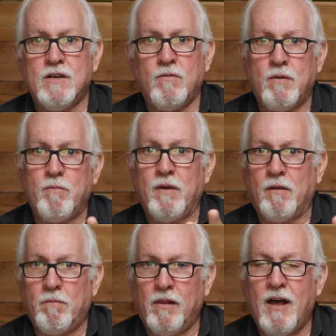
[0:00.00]
That would be a
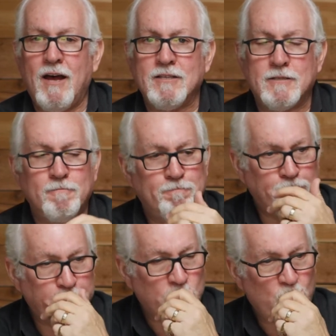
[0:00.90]
big plus.
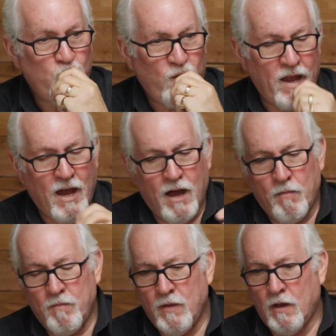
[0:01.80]

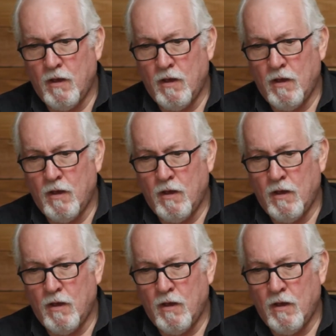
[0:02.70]
And